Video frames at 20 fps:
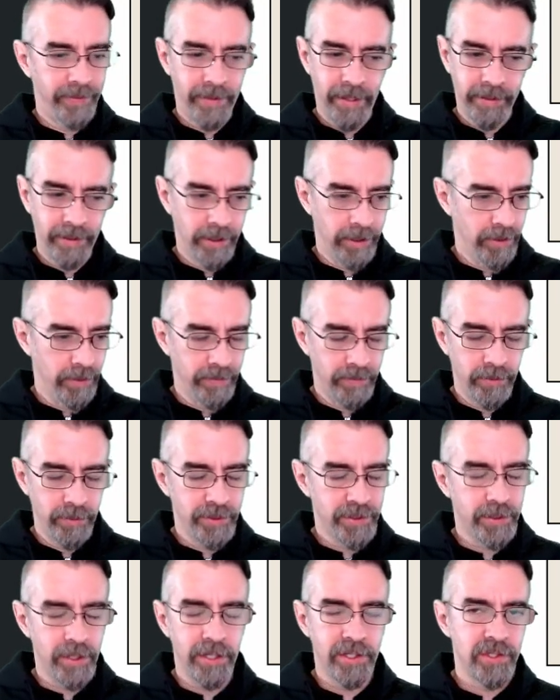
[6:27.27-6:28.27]
you'll
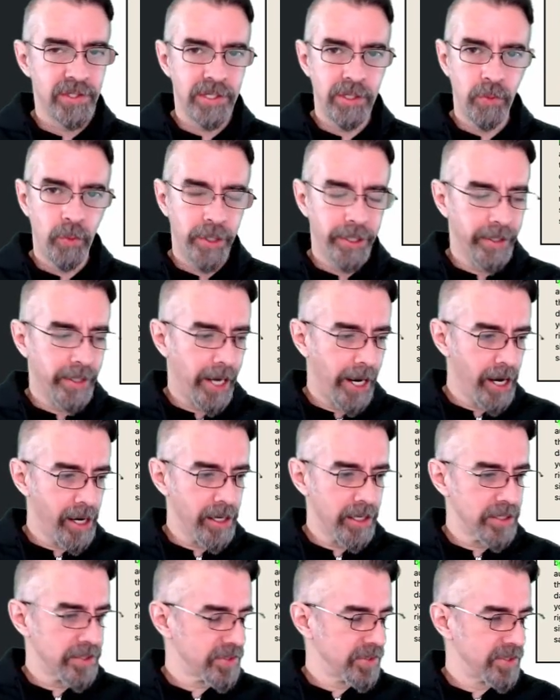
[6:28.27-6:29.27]
start to see weird
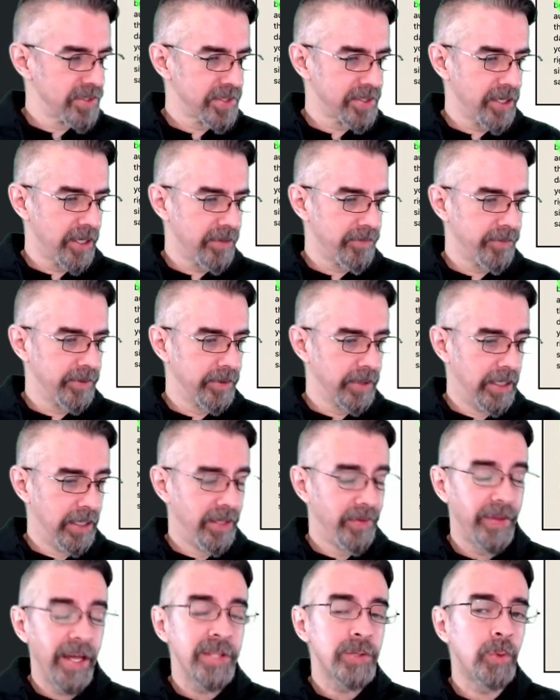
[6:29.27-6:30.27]
errors and stuff. And
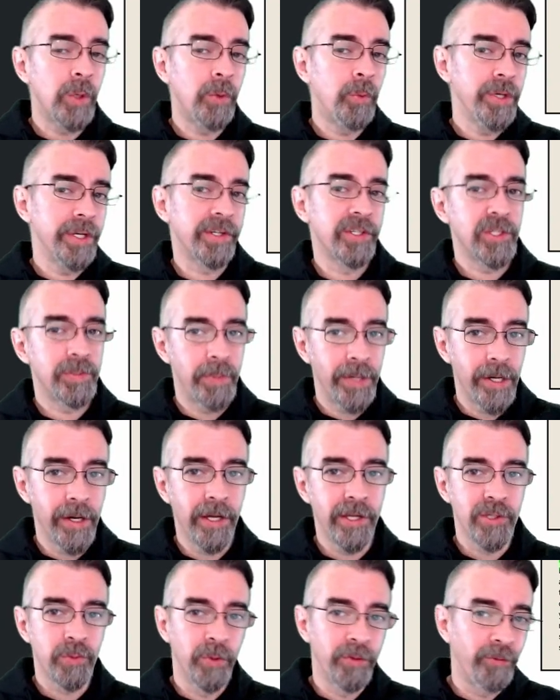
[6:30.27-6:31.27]
that's what we
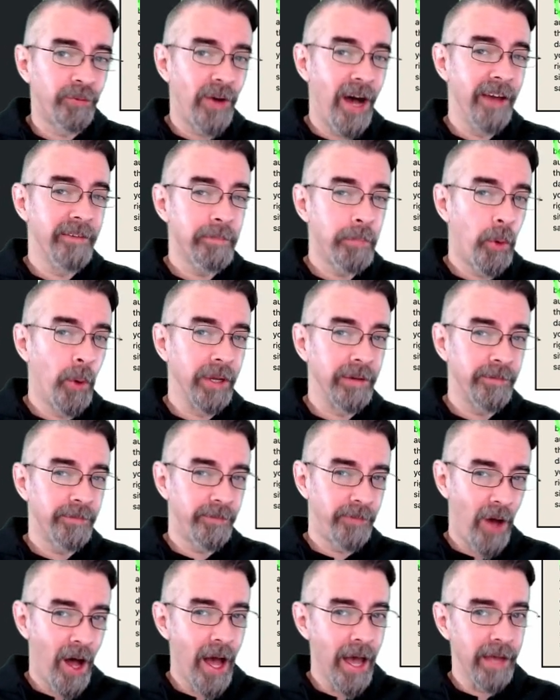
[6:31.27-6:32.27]
experienced with
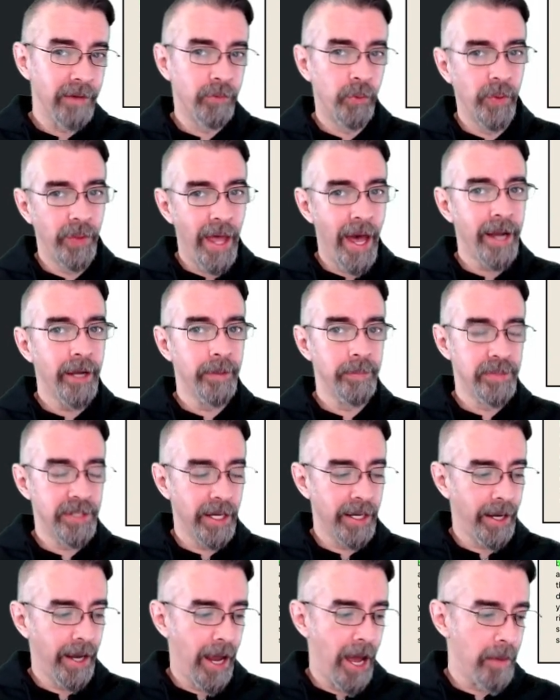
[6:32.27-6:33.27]
5.5 when that
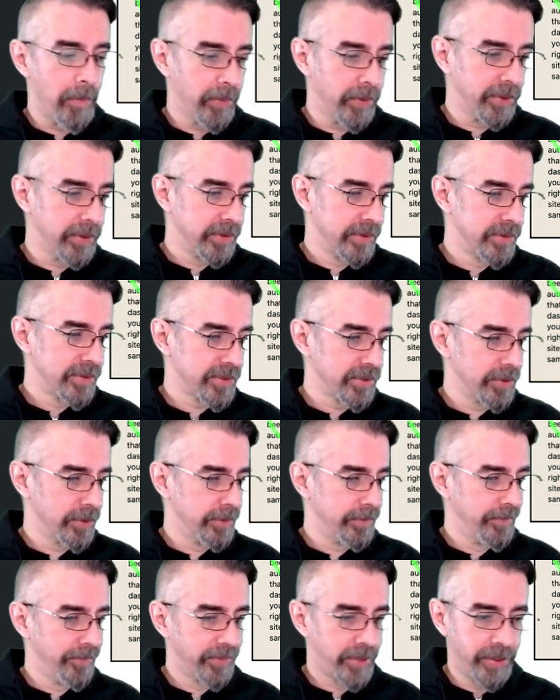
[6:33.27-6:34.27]
update happened.
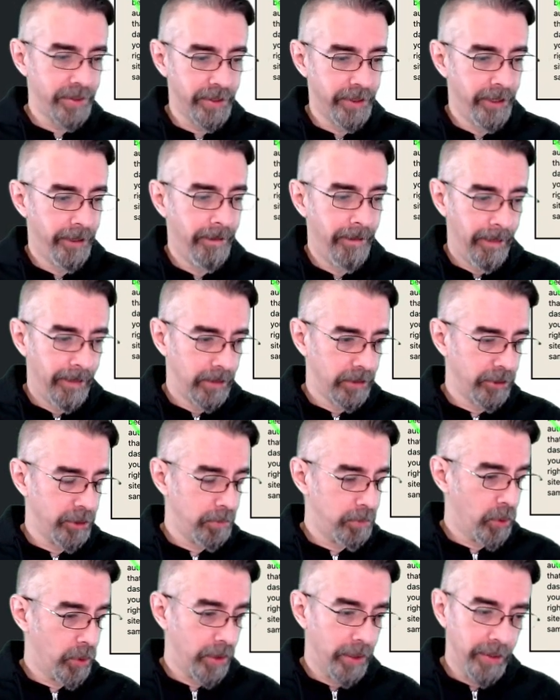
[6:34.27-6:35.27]
So a little
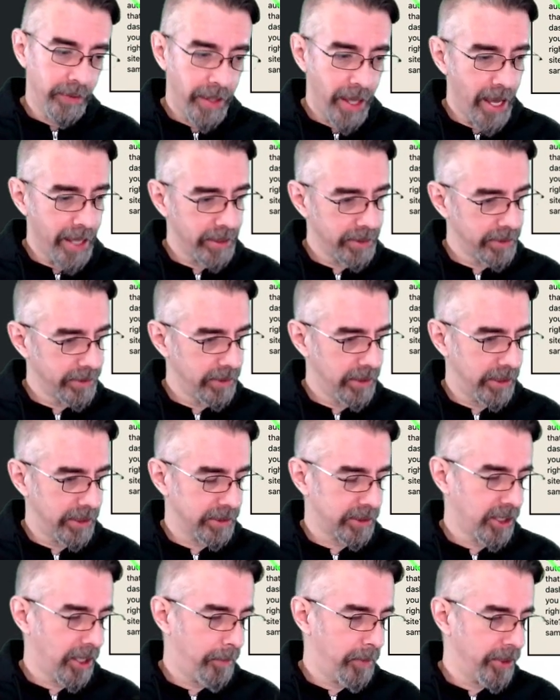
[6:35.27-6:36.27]
more on that
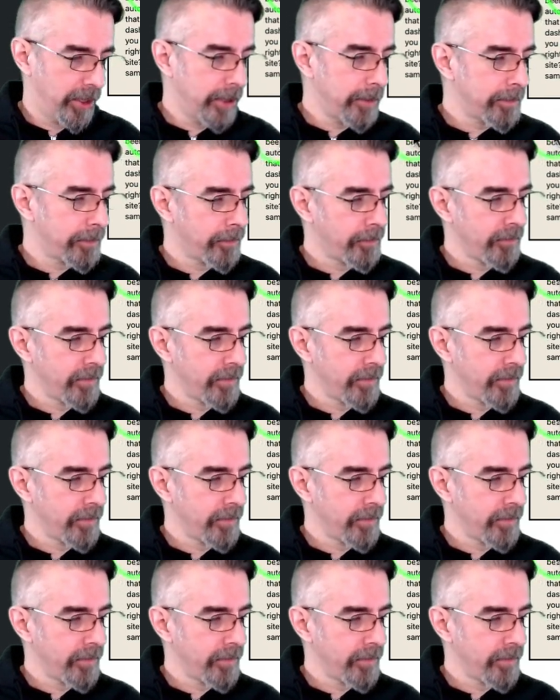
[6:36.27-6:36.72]
coming up.